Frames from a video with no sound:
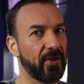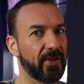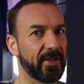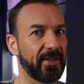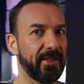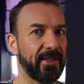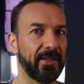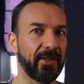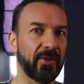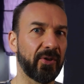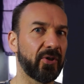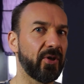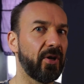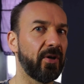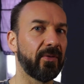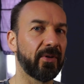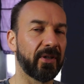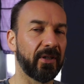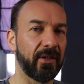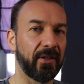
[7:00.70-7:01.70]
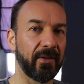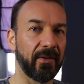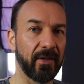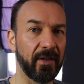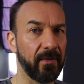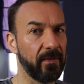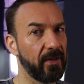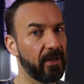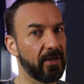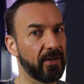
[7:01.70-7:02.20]
this little tutorial.
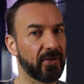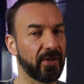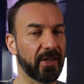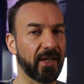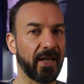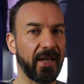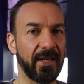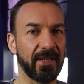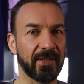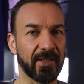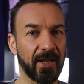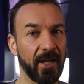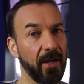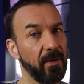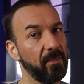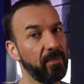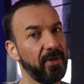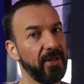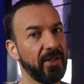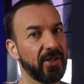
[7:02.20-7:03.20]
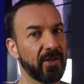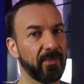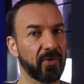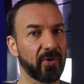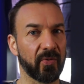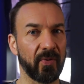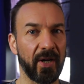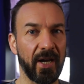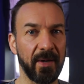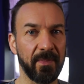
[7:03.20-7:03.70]
If that is the case, please
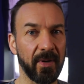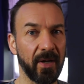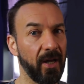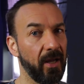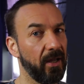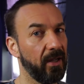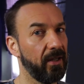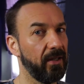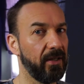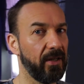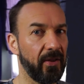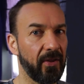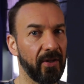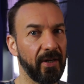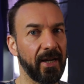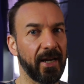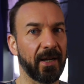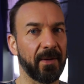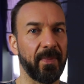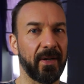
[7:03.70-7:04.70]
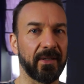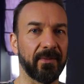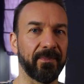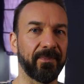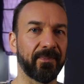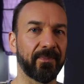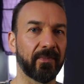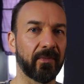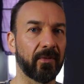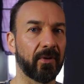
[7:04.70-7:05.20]
subscribe and hit the like button.
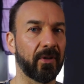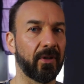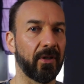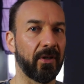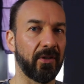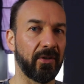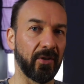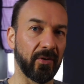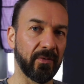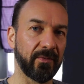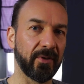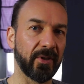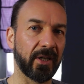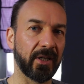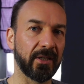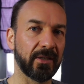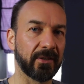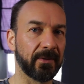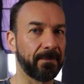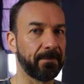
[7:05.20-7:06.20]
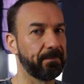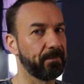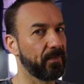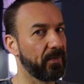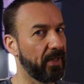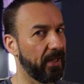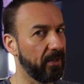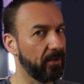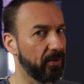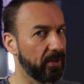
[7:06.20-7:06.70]
And don't forget,
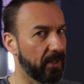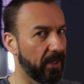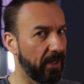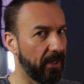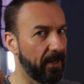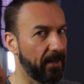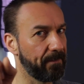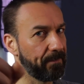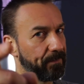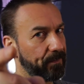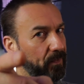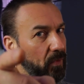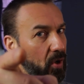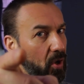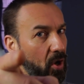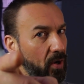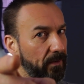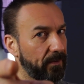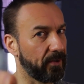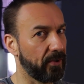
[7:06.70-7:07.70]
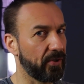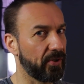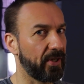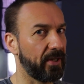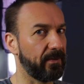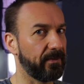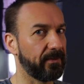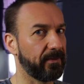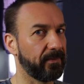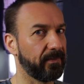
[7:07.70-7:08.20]
take good care of
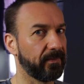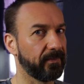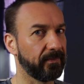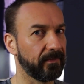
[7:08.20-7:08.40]
yourself.